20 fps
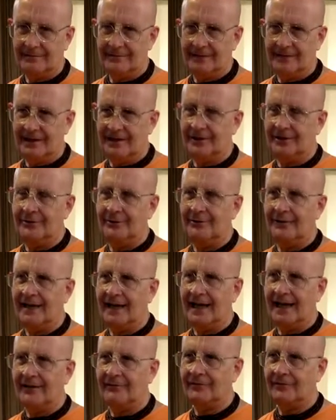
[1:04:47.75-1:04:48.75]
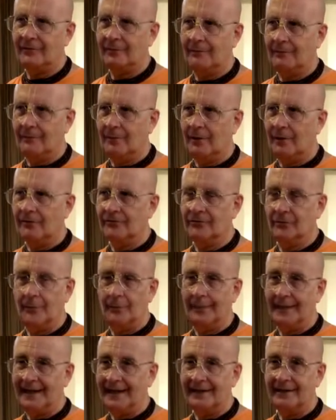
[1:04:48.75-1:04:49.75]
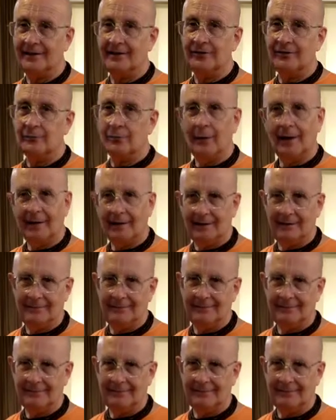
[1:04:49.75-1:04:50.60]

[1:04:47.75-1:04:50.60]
then you would have to also paint it as well.